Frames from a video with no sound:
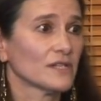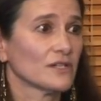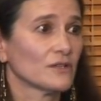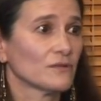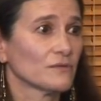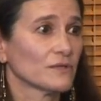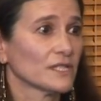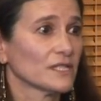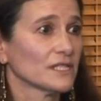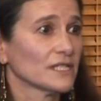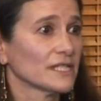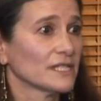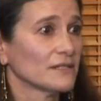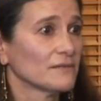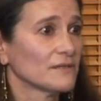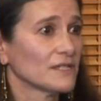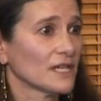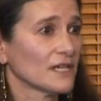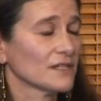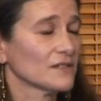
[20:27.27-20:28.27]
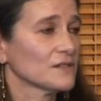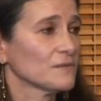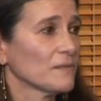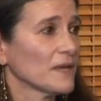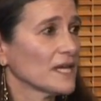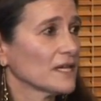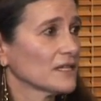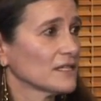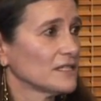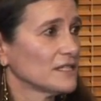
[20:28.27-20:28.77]
and it really does
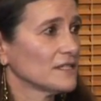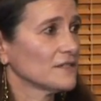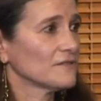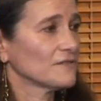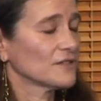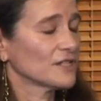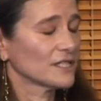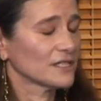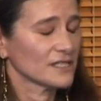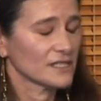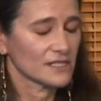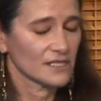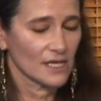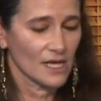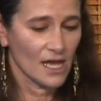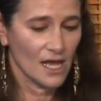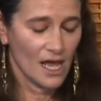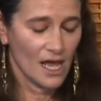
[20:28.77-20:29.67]
make a difference.